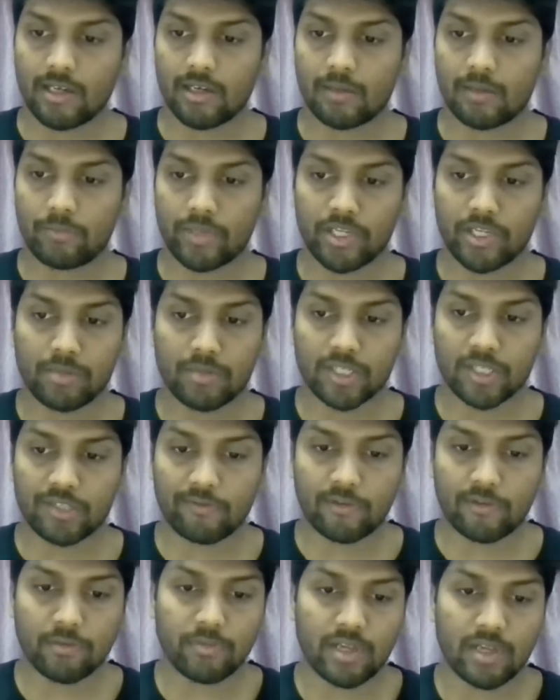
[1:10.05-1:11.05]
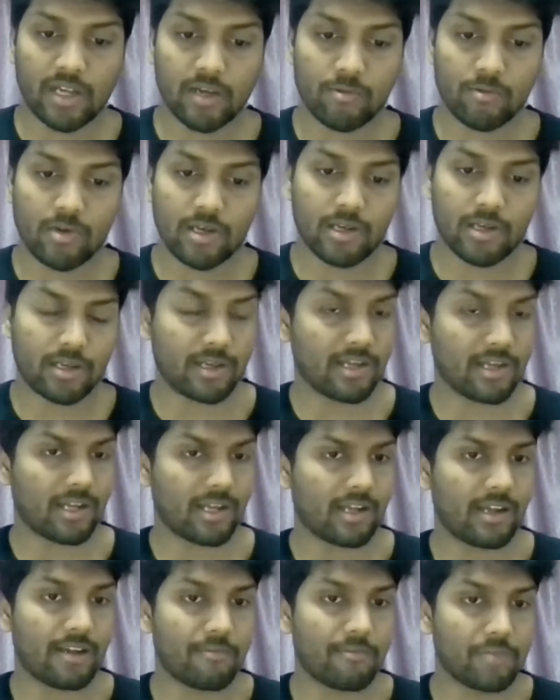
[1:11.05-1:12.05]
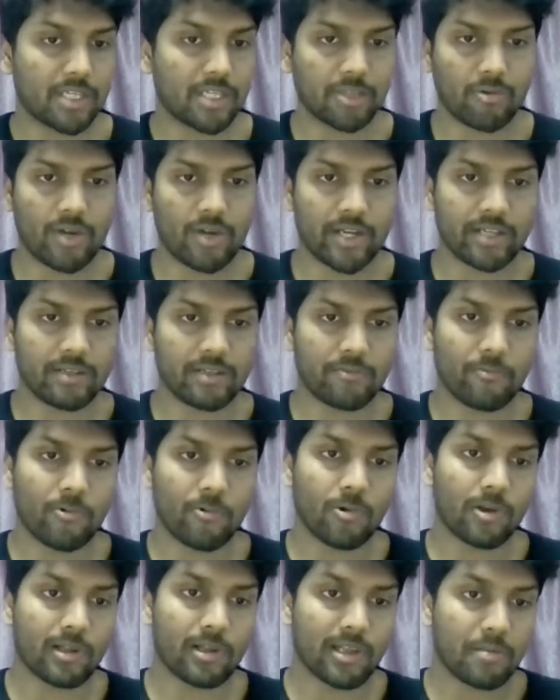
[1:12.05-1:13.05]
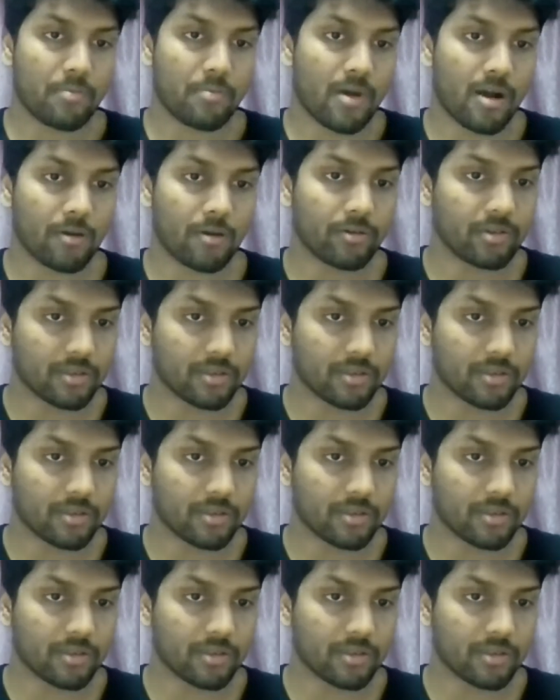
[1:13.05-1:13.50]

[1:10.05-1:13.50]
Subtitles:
pretty much from day one, I have been quite vocal about